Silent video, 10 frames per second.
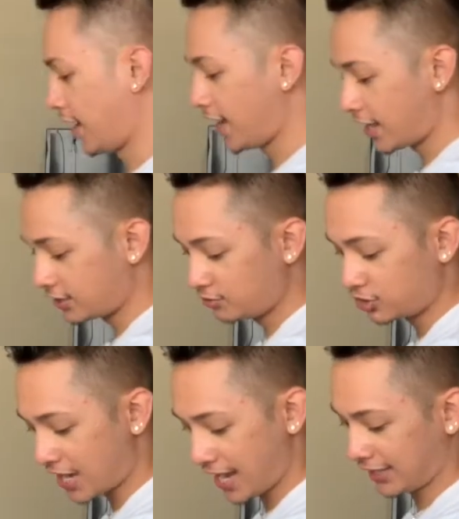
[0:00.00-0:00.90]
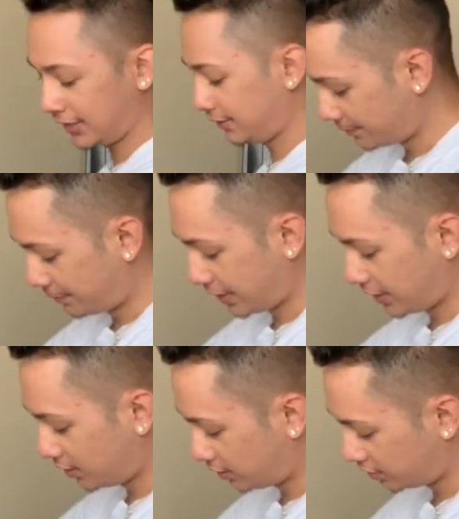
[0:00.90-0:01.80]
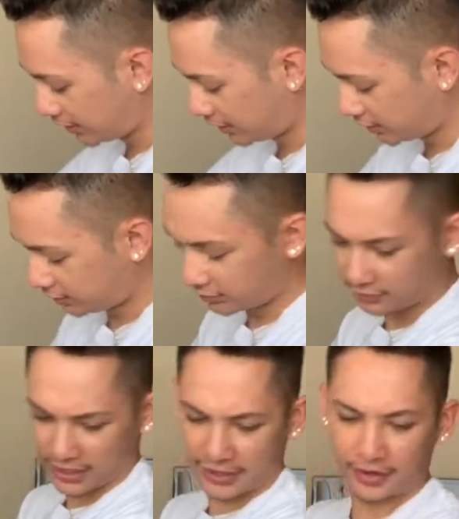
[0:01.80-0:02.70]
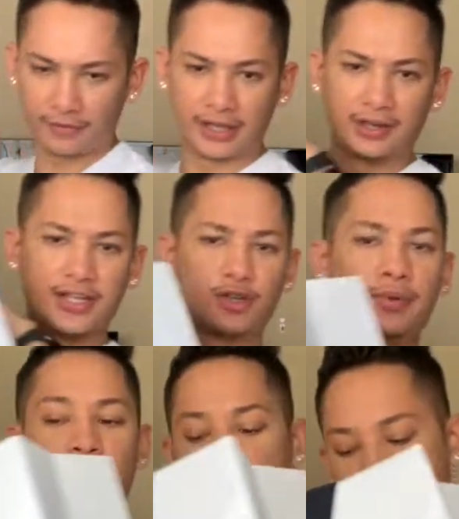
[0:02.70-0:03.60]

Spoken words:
I got a new jacket. But, let's open this